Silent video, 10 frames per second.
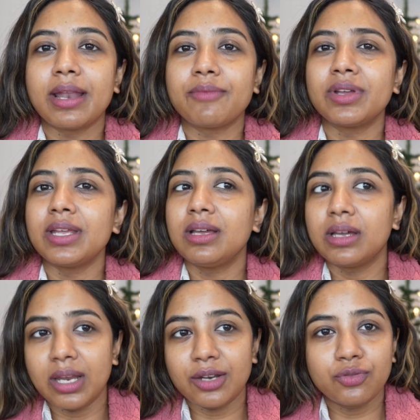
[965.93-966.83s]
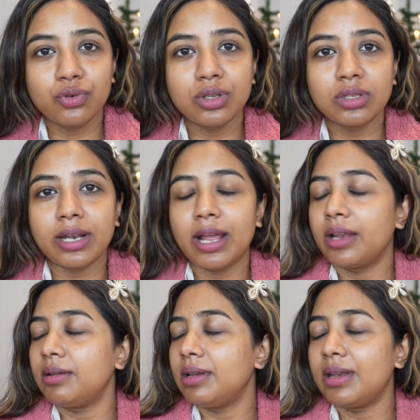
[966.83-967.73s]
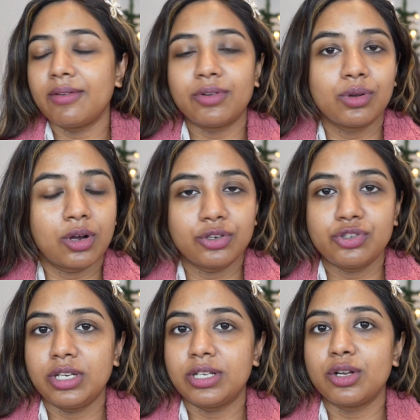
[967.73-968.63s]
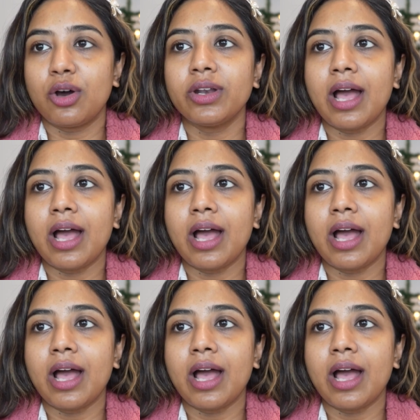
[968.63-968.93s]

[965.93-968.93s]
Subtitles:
And I'm very grateful that I never got cheated on.